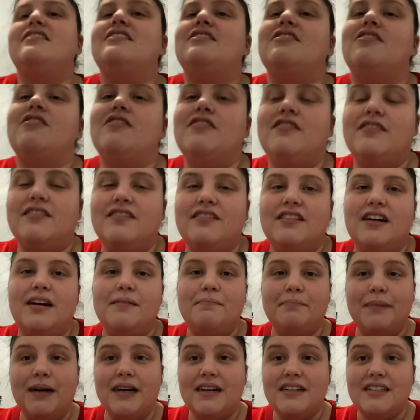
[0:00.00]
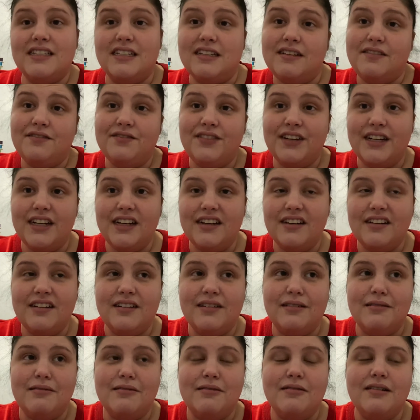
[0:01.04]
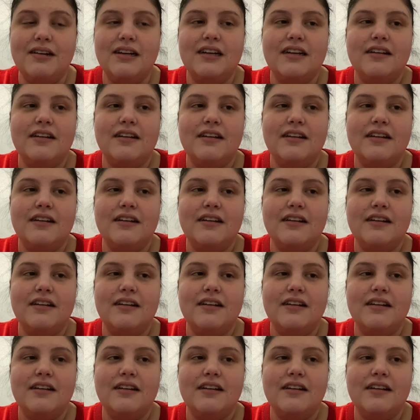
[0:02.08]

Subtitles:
unboxing video.